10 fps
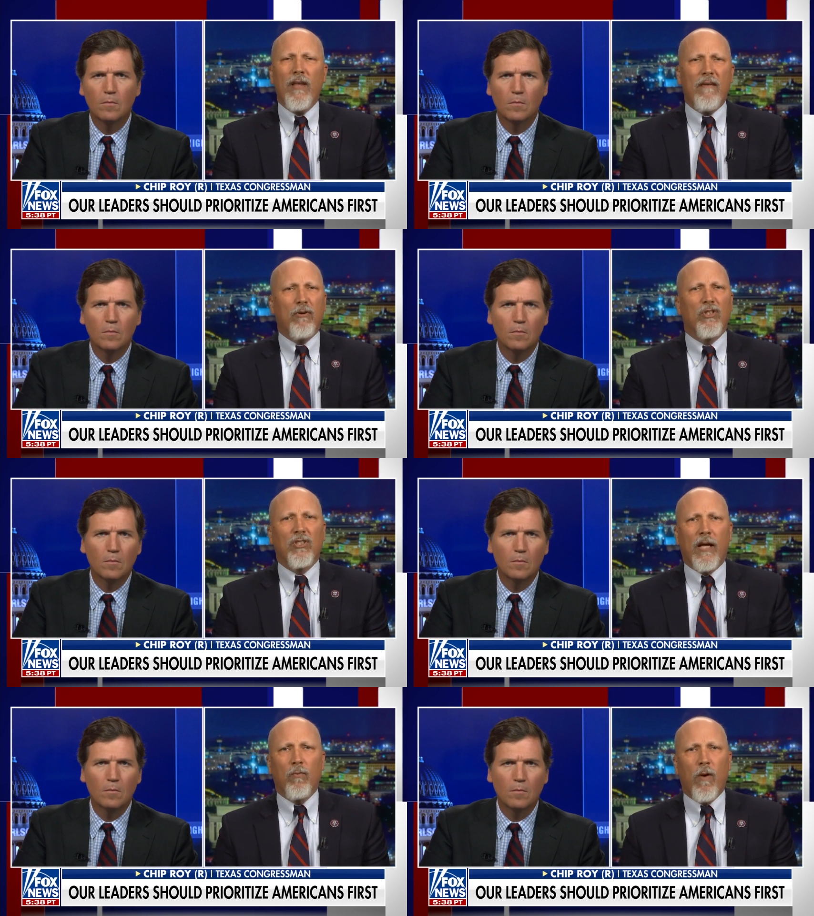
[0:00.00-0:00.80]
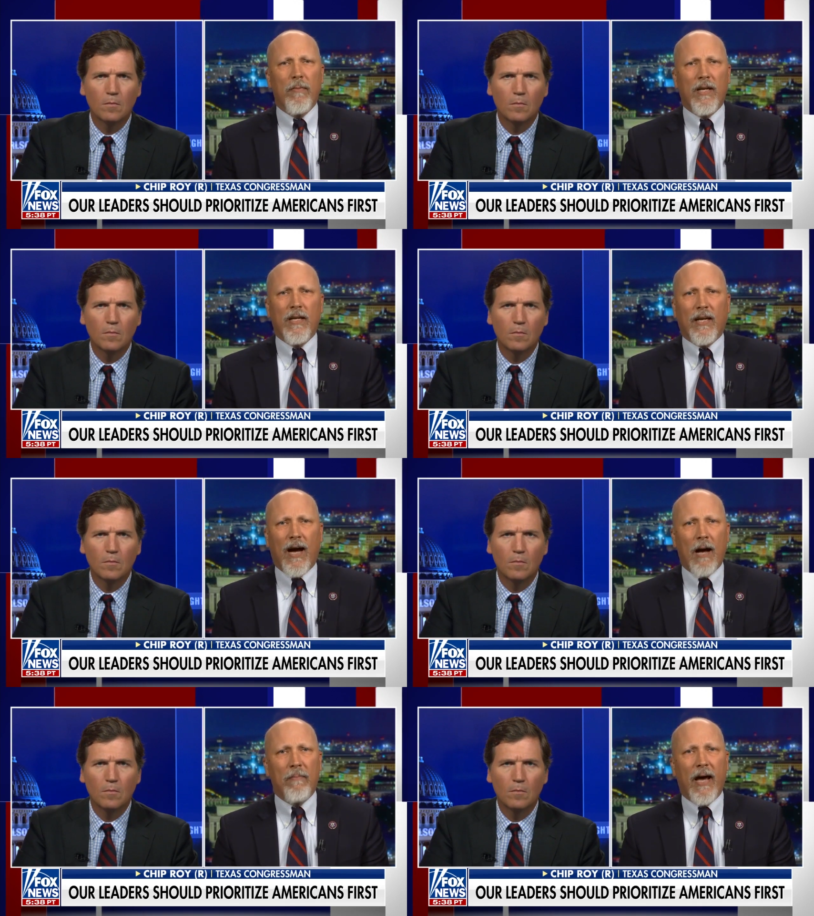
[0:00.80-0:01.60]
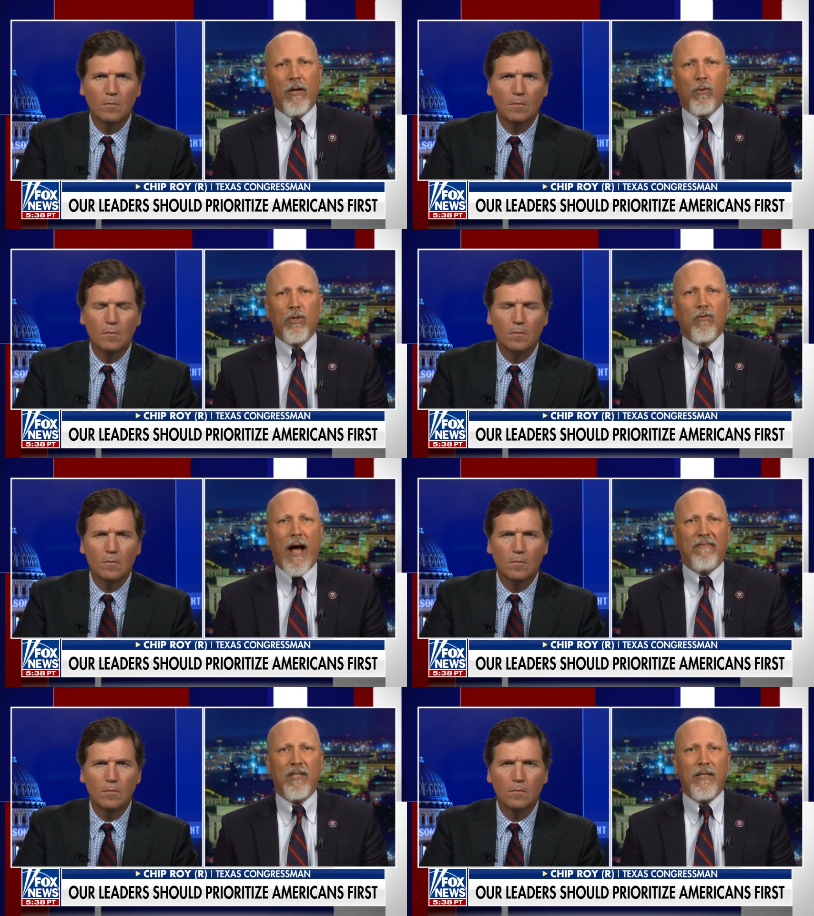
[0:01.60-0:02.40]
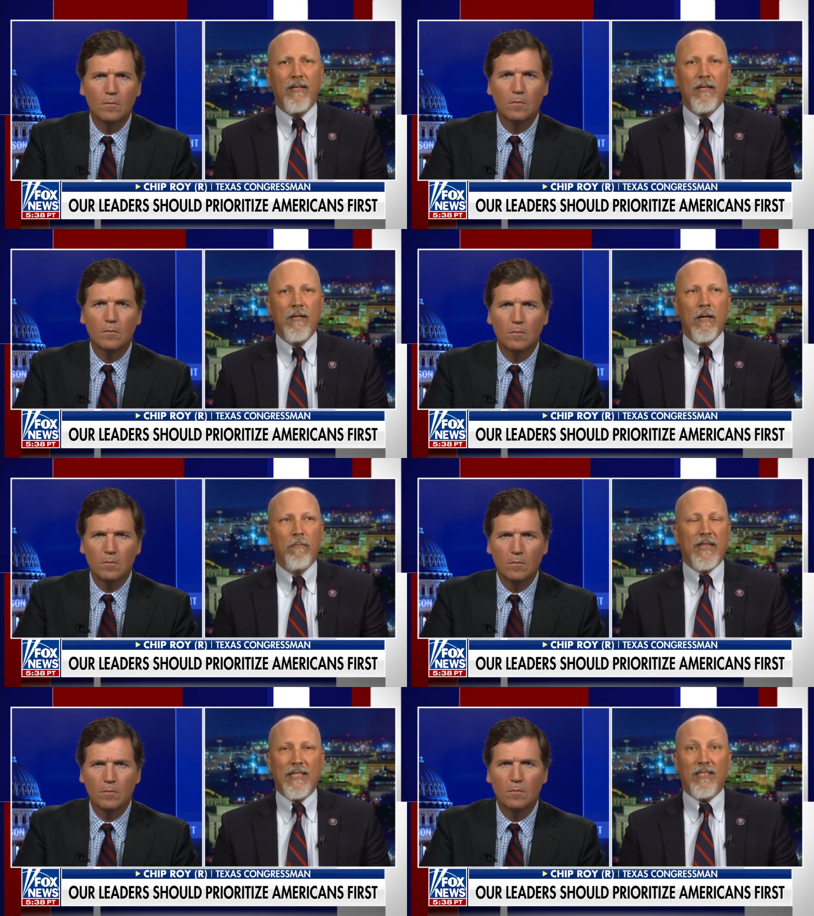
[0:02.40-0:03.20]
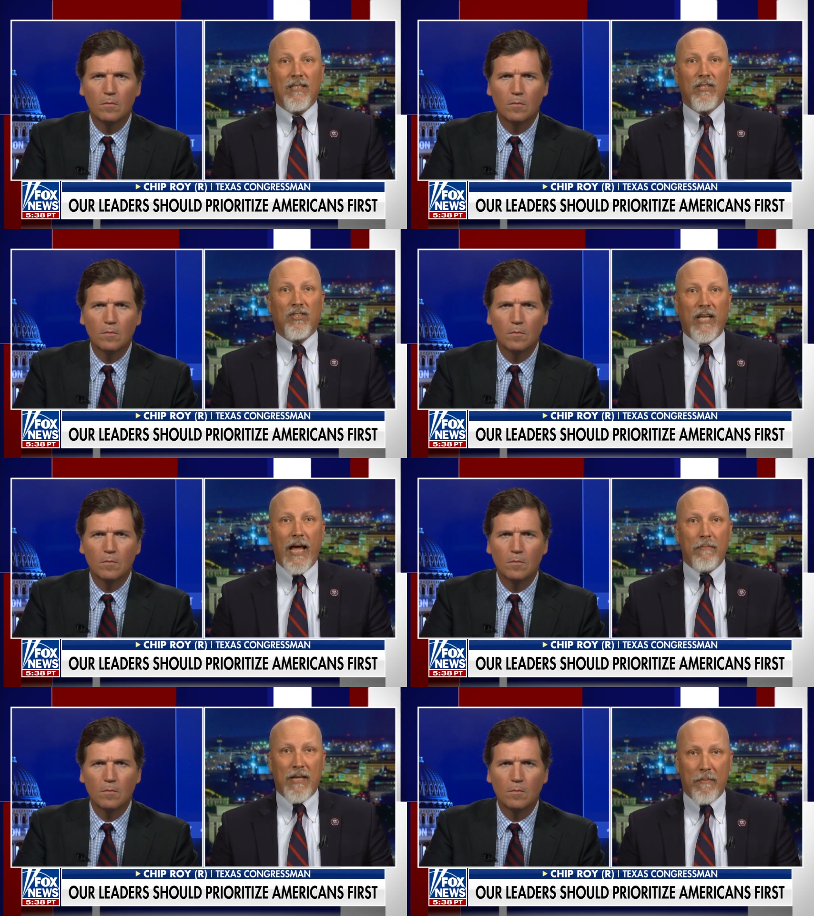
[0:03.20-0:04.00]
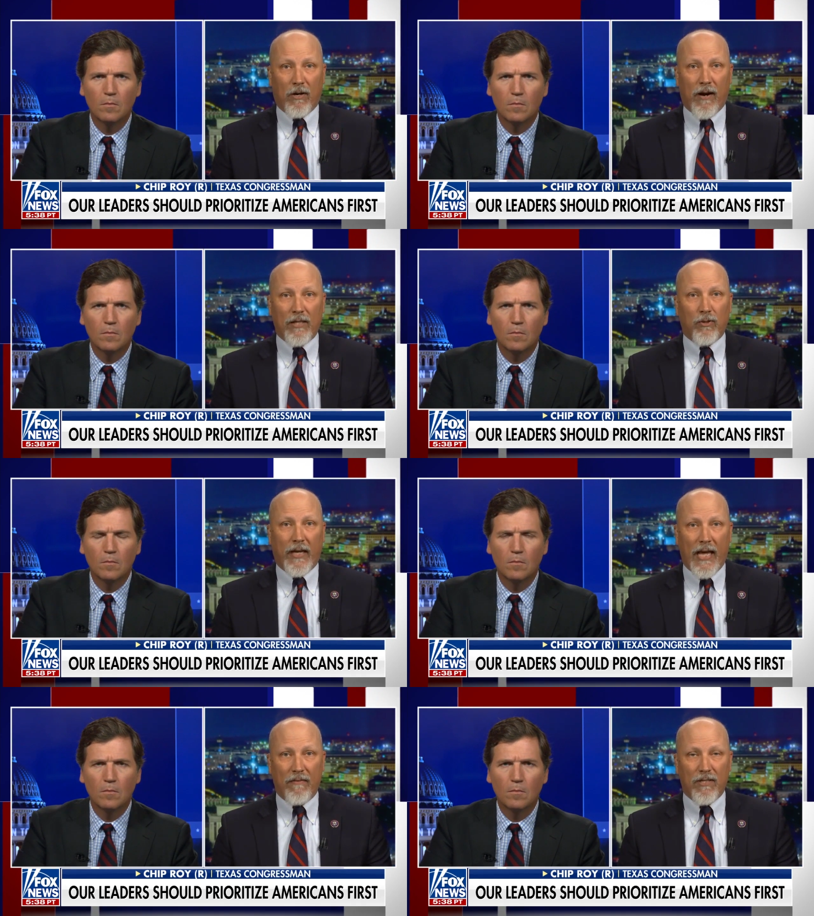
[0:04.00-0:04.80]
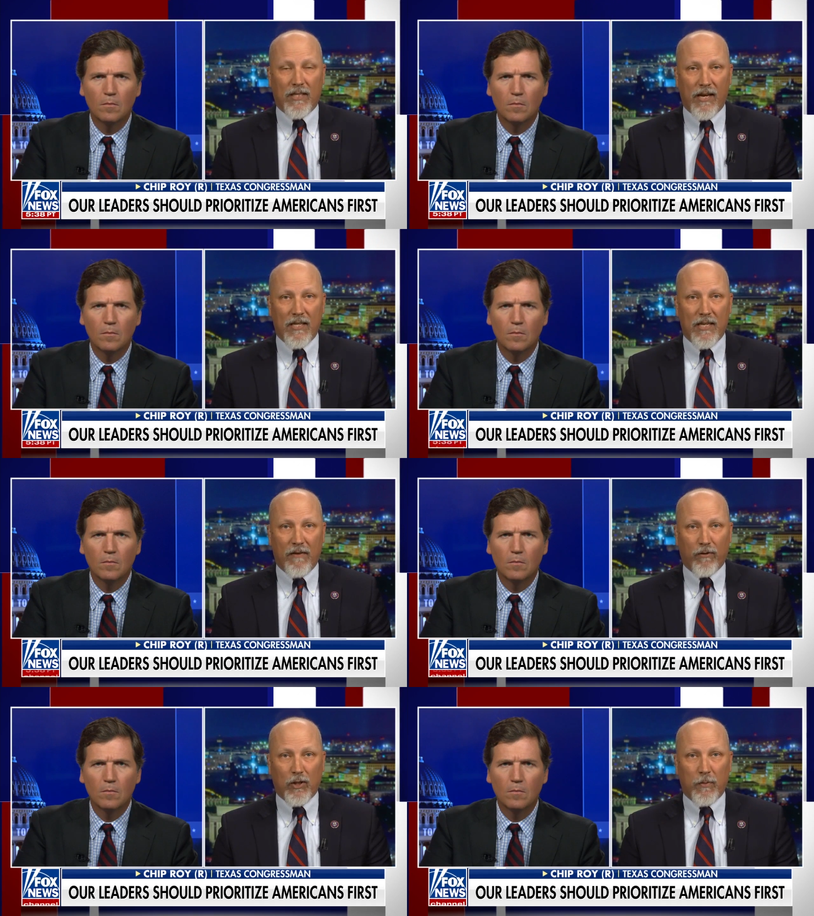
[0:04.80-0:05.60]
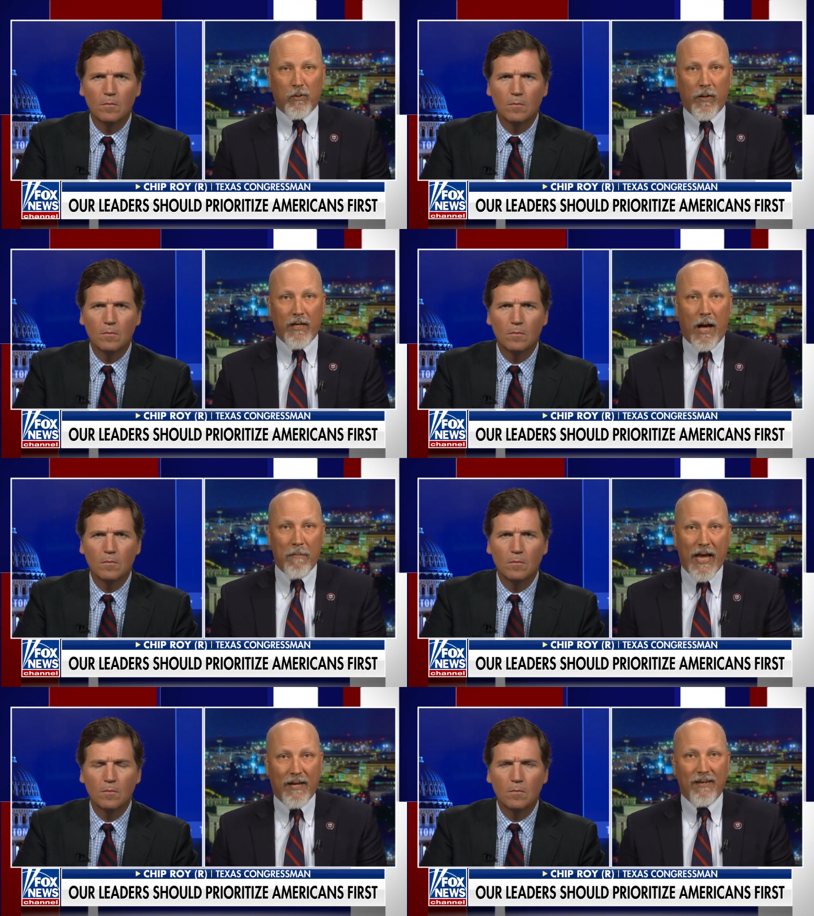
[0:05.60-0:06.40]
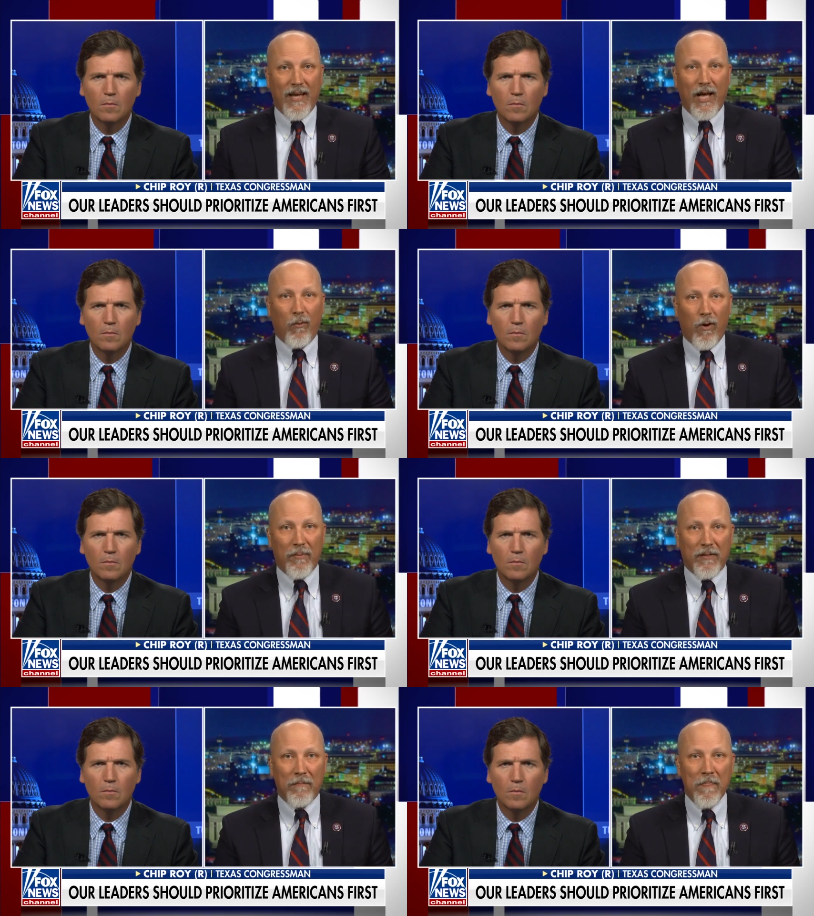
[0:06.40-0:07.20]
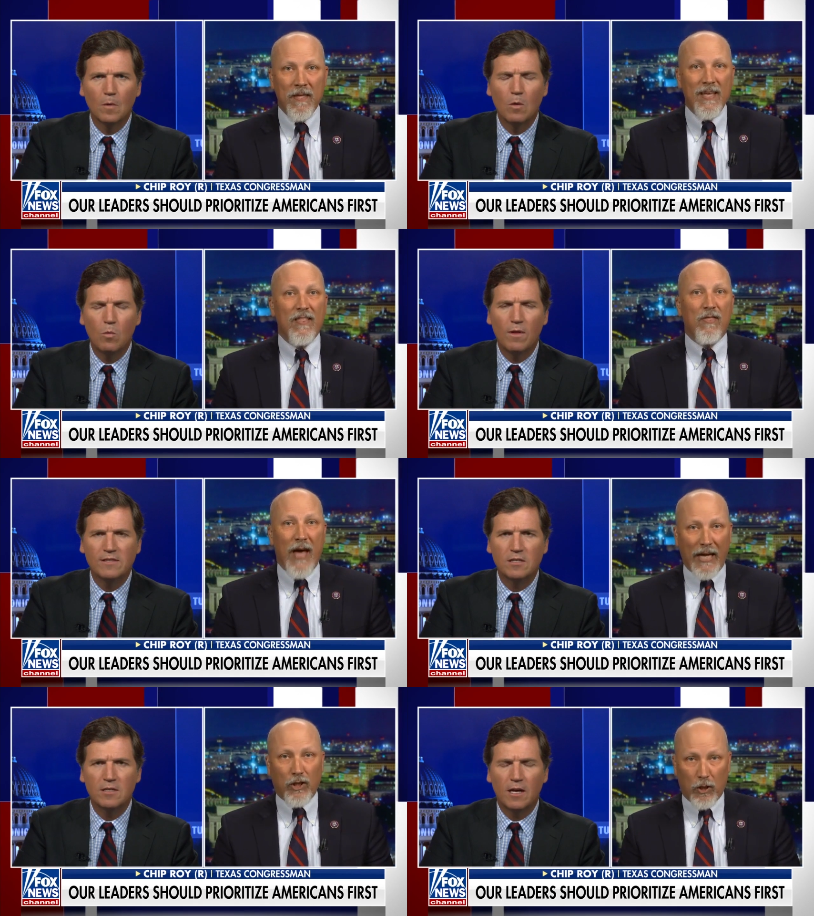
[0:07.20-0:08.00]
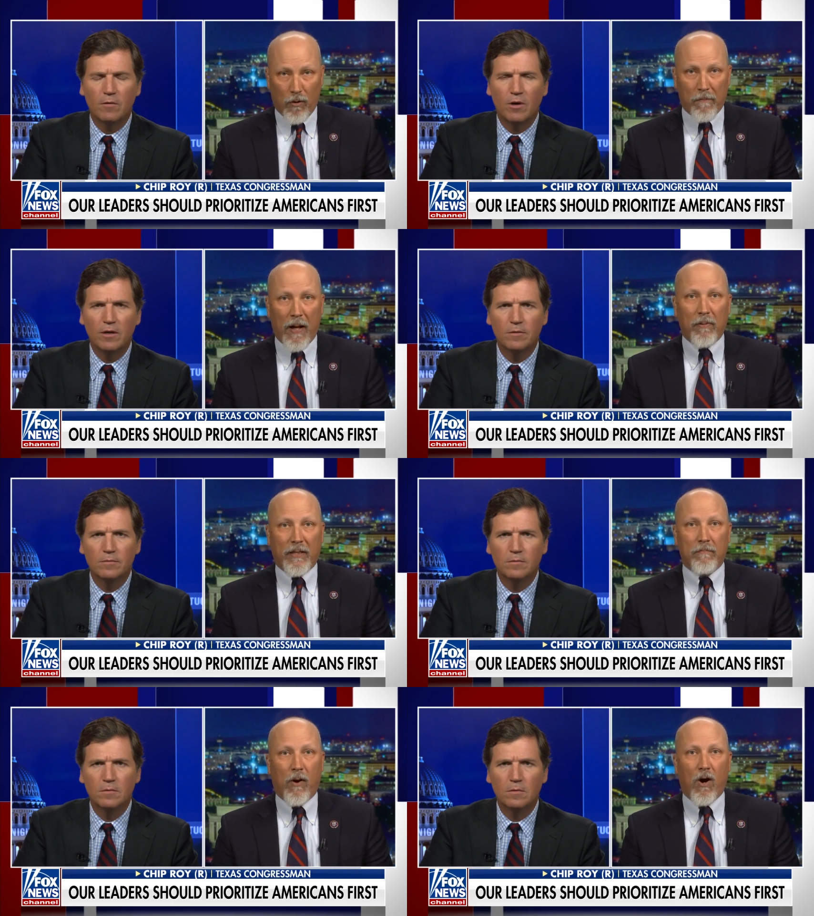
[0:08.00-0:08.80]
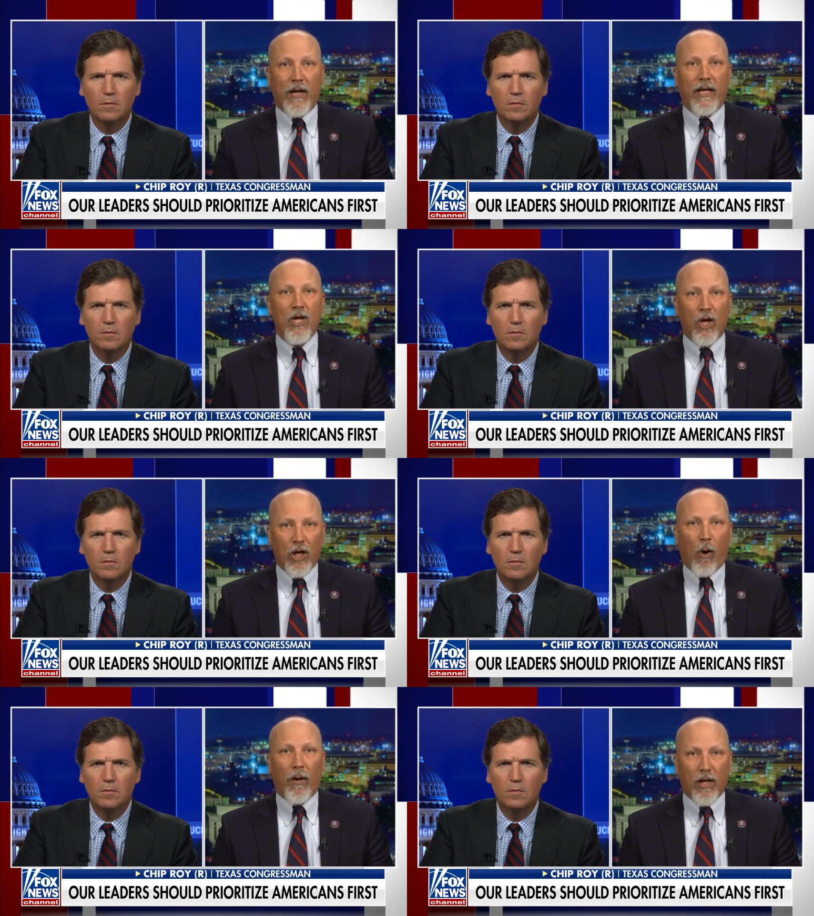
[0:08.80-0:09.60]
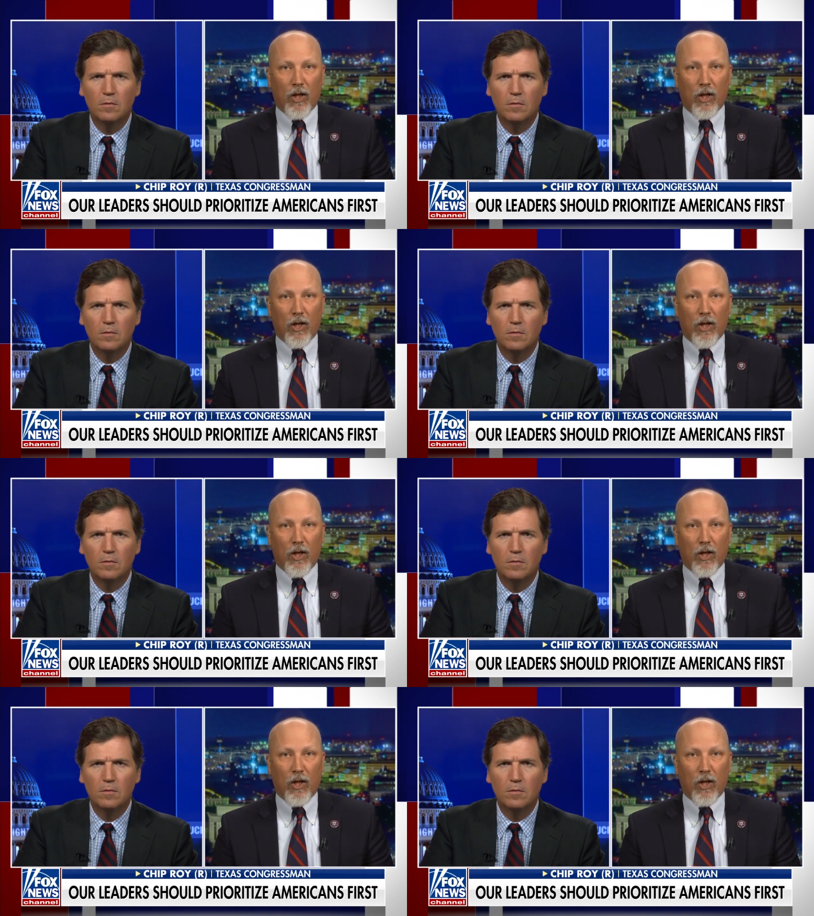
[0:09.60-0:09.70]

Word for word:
Speaker 1: never send women into combat who are drafted. But this is the same Democrats who can't even tell you the difference between a man and a woman. Well, that's, that's exactly your Republican right. Party going